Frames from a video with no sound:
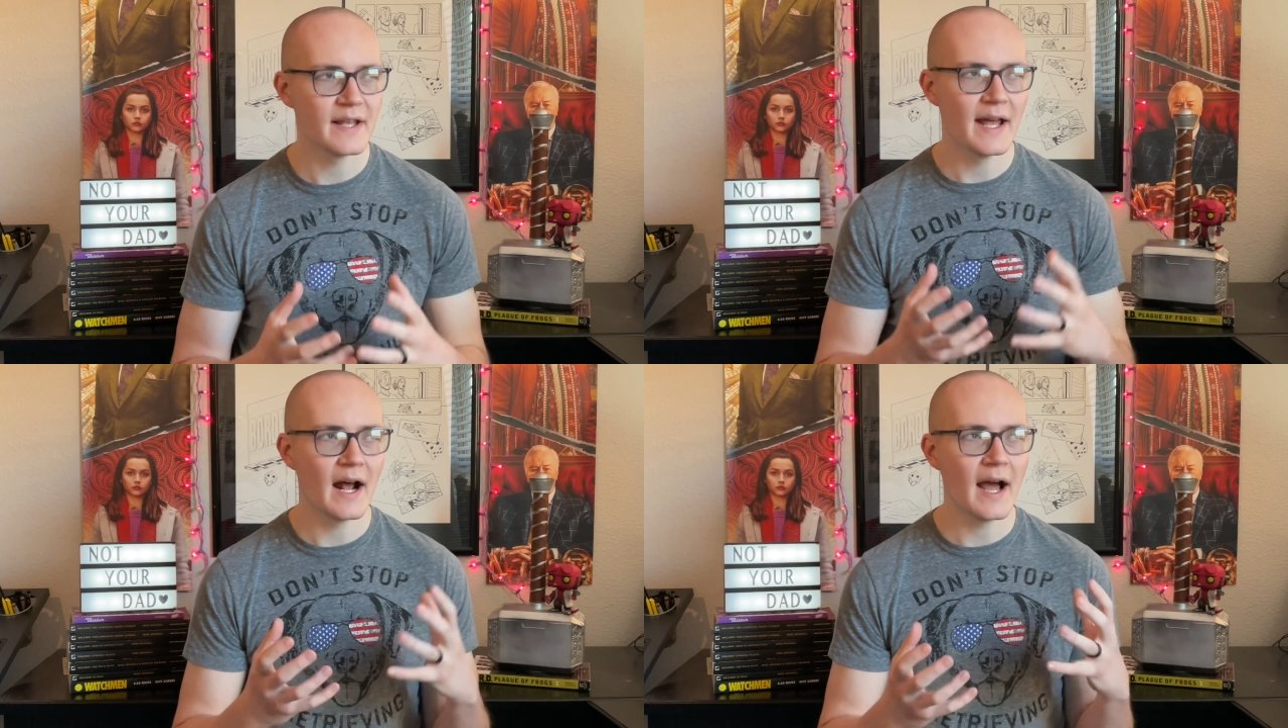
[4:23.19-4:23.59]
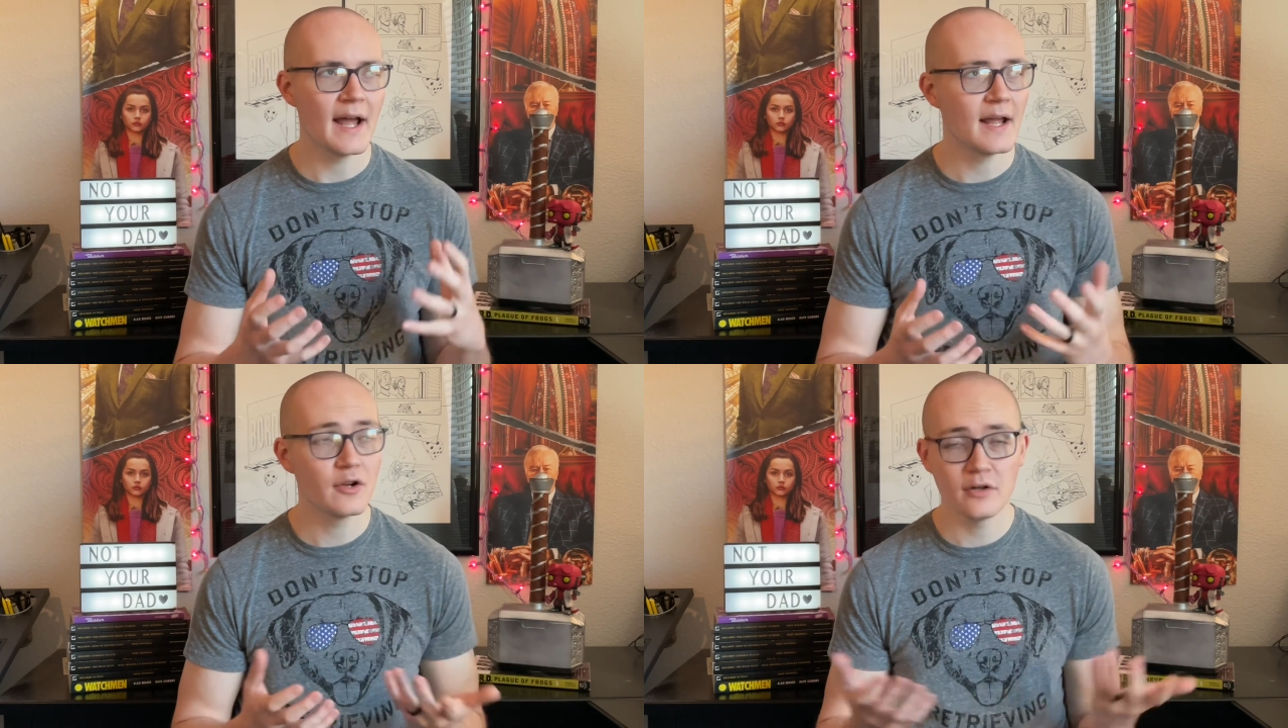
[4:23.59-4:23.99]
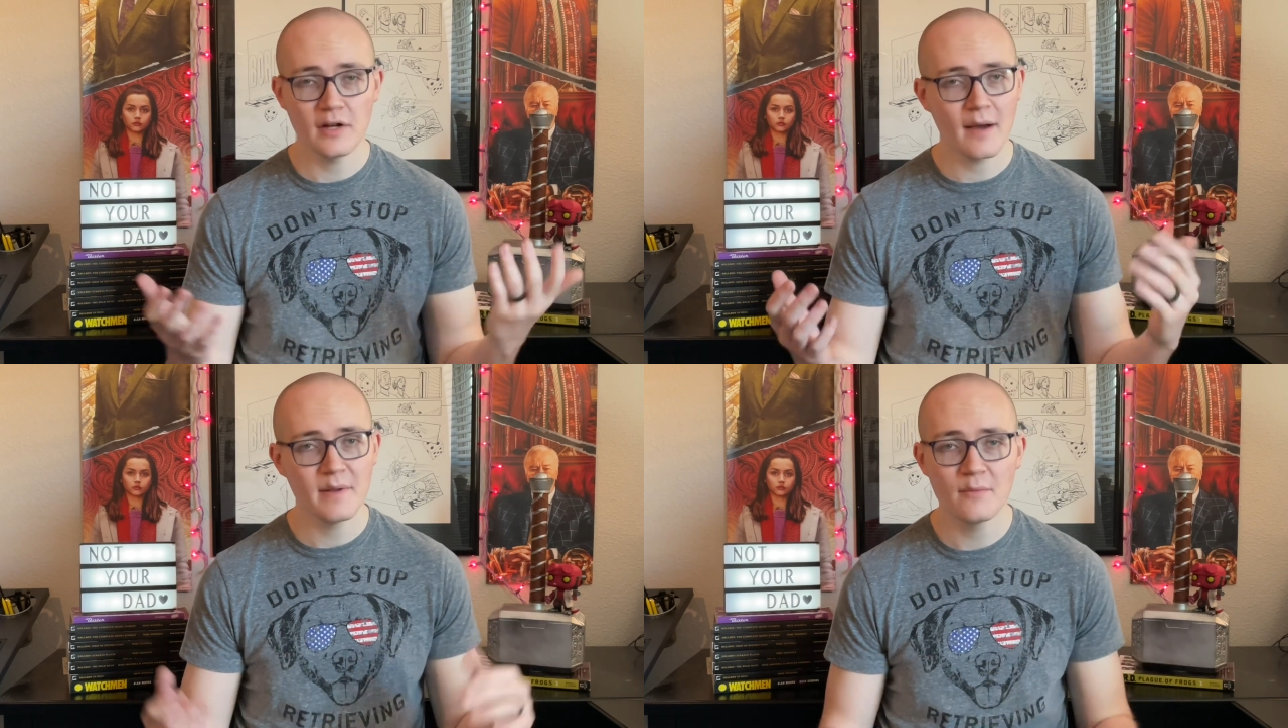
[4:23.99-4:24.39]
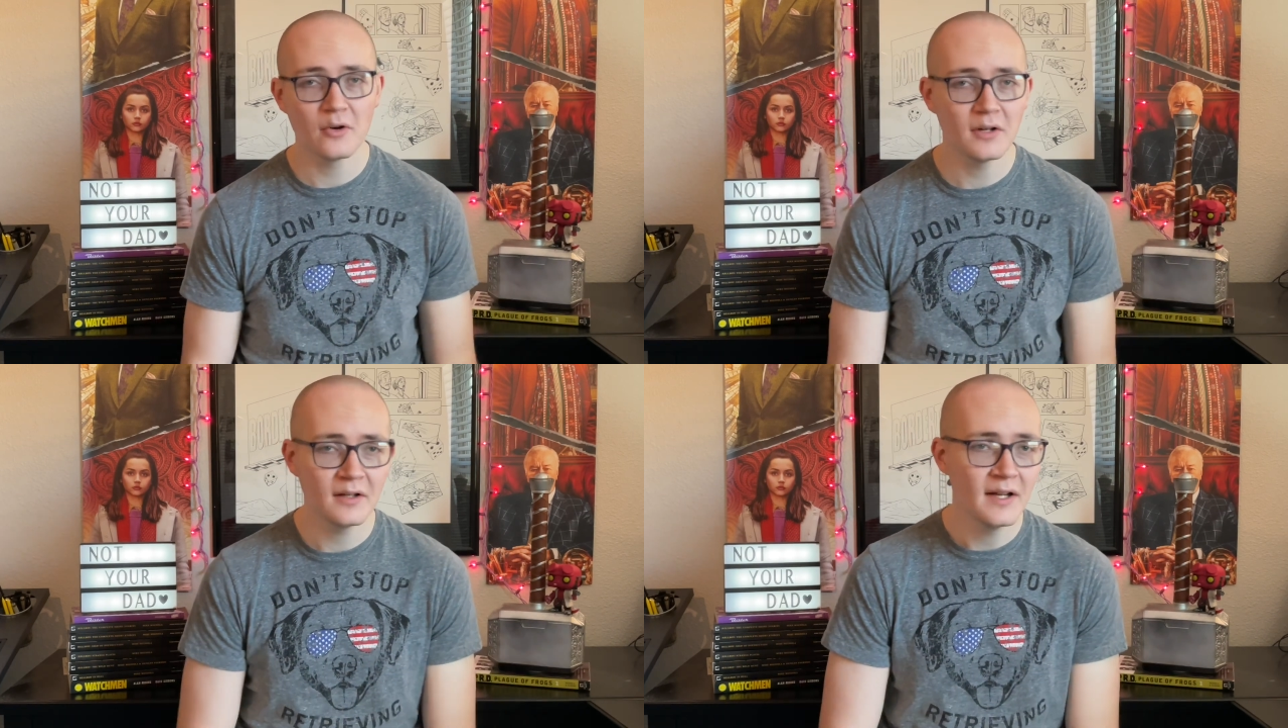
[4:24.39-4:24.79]
and I could not be
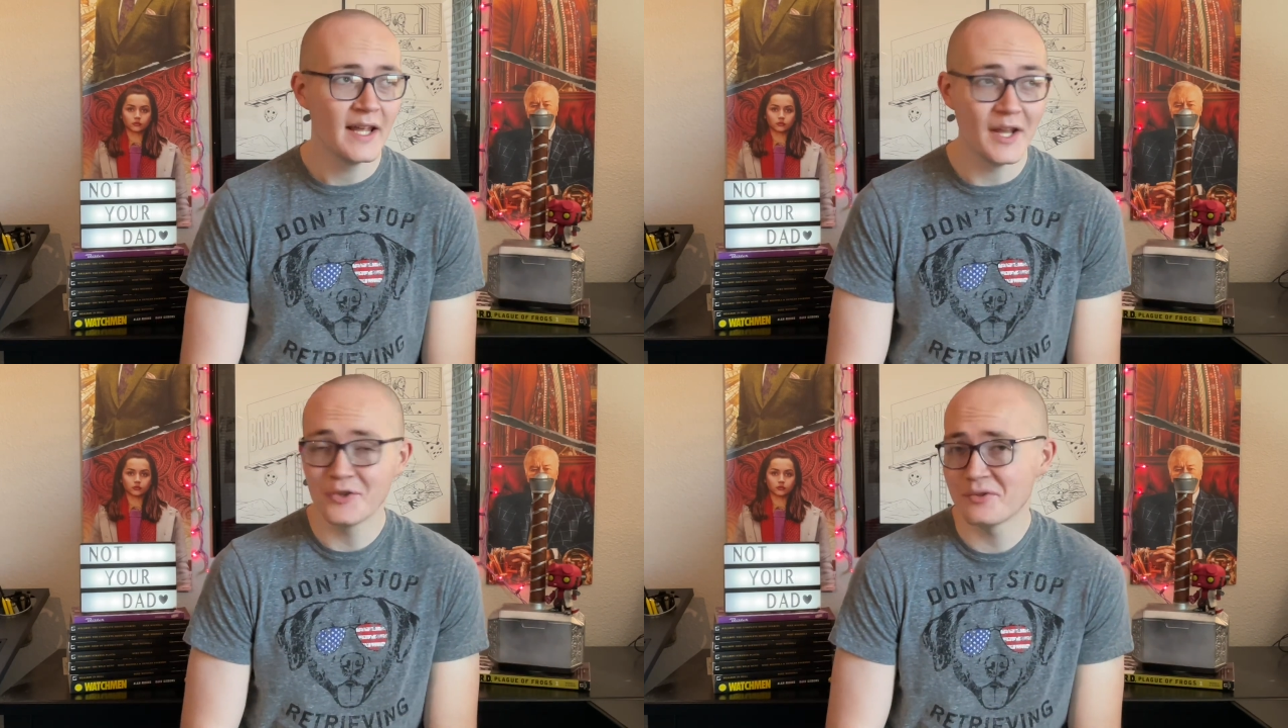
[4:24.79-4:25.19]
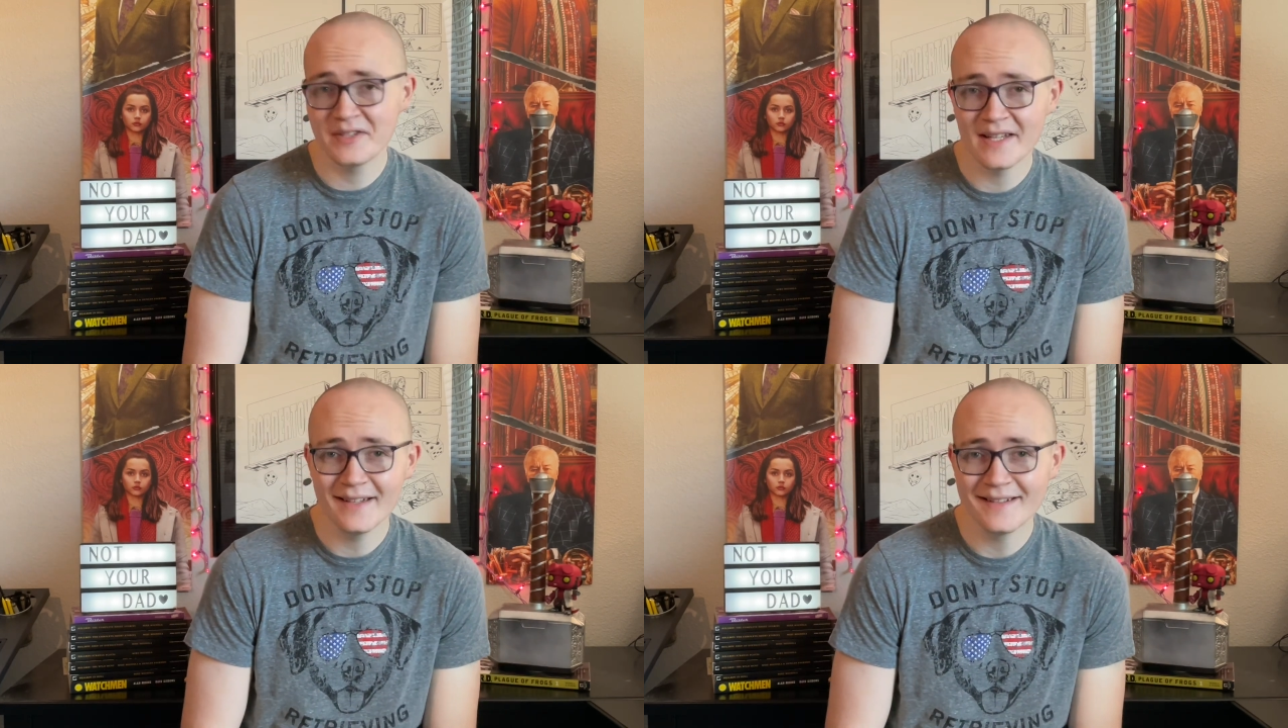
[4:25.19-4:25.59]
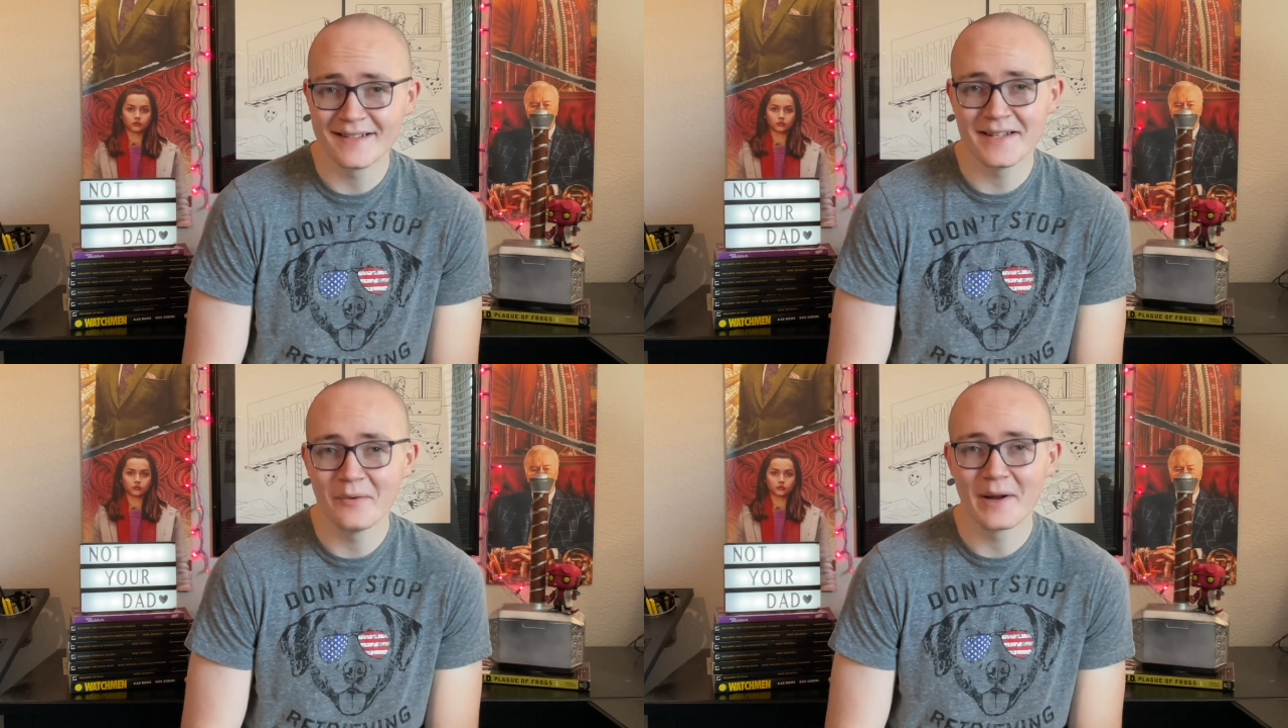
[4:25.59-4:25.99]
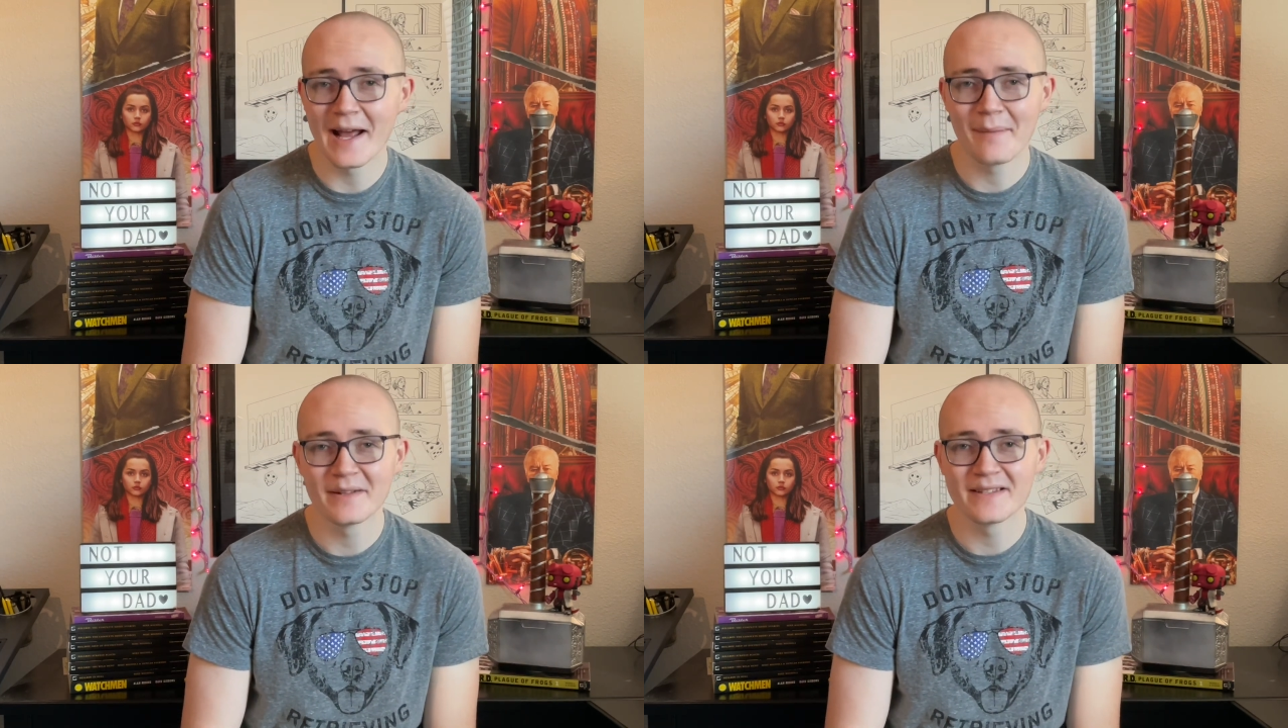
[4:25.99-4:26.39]
more interested to see what
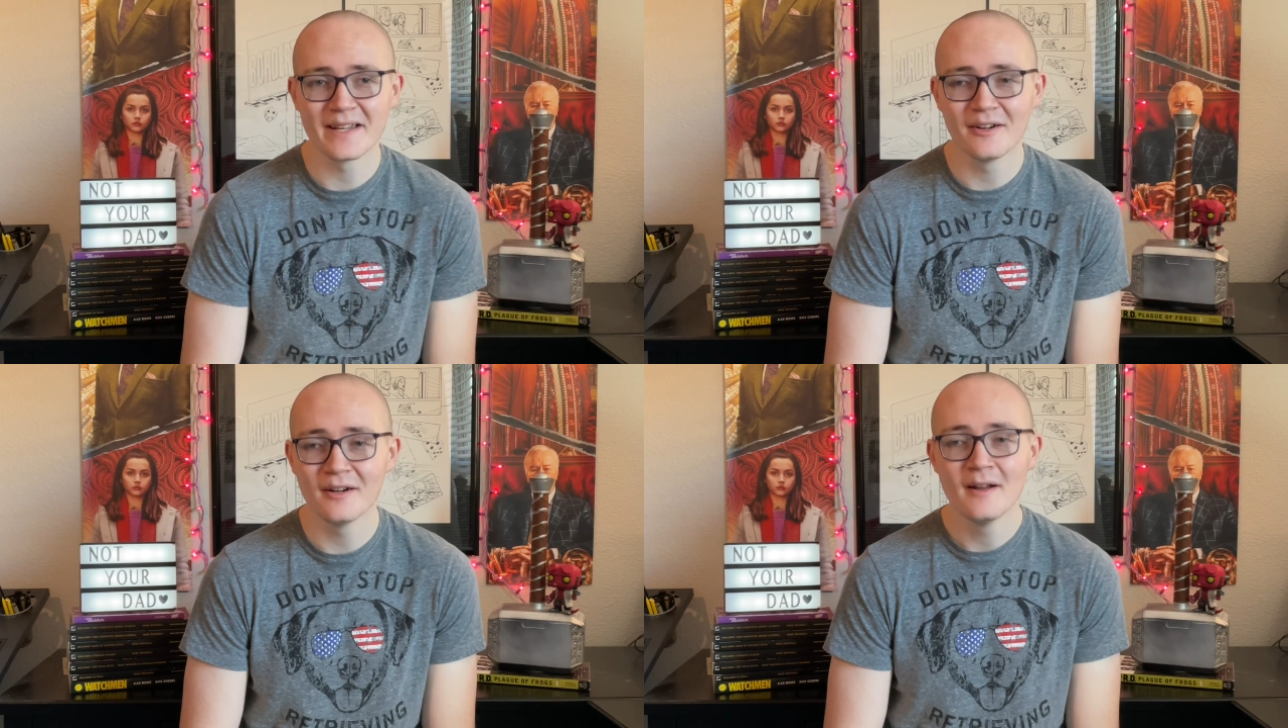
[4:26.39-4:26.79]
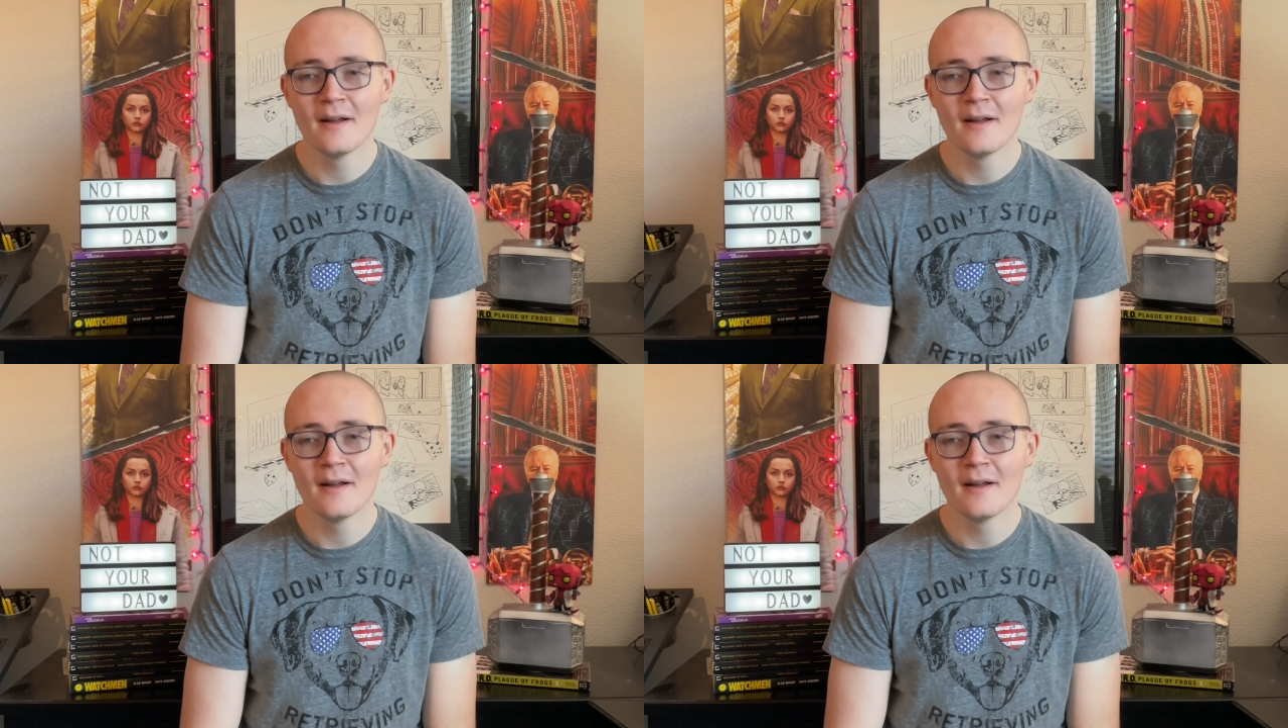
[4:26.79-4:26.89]
happens here.